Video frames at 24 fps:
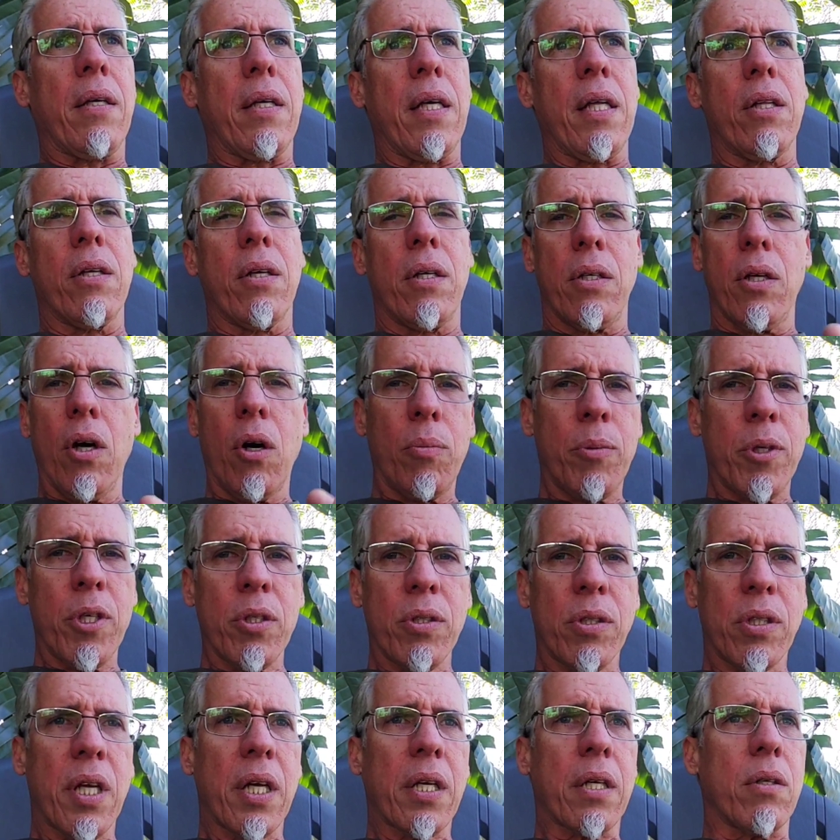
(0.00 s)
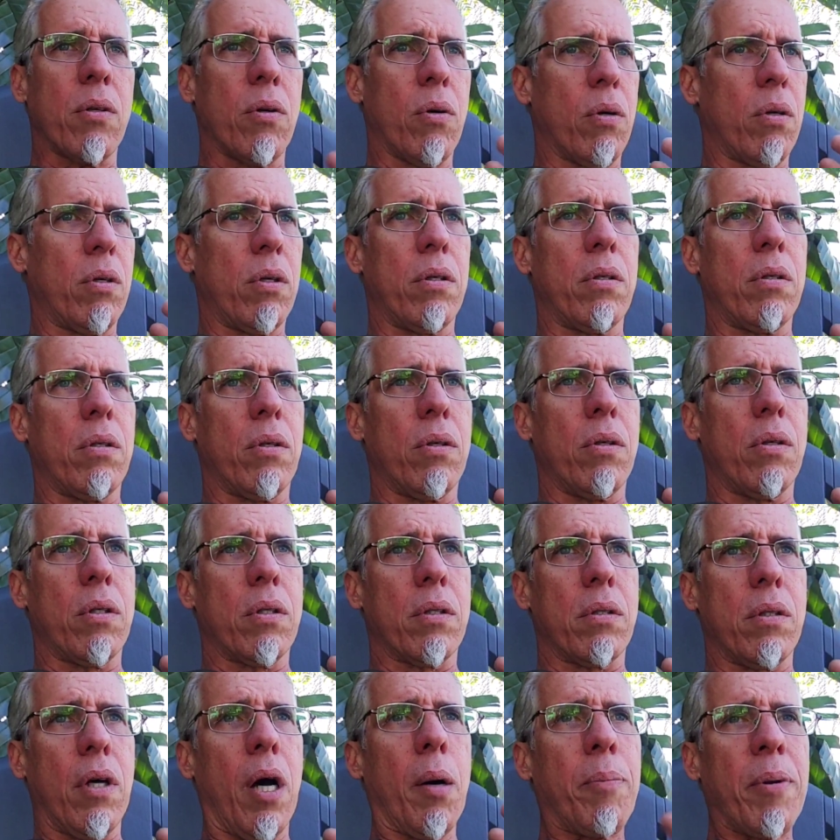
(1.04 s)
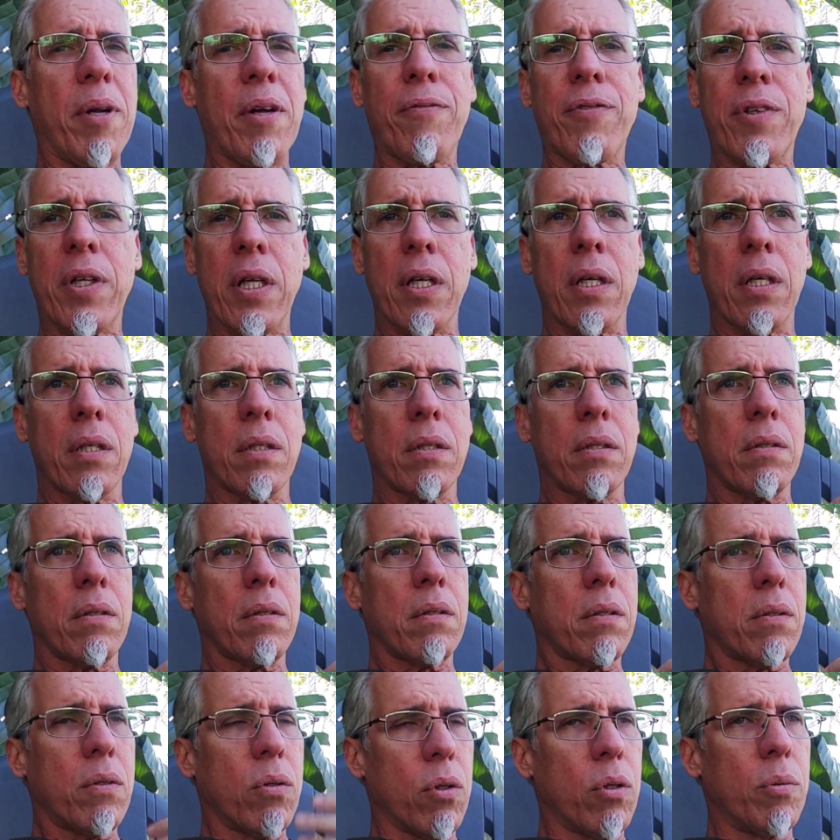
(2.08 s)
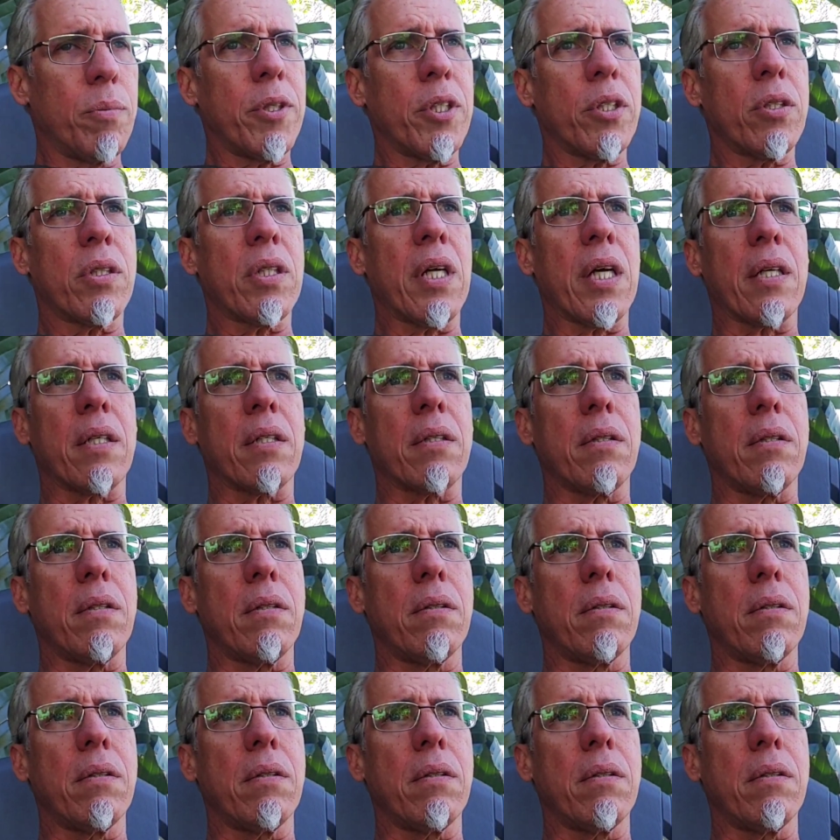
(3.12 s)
Either no music or uplifting, cool music.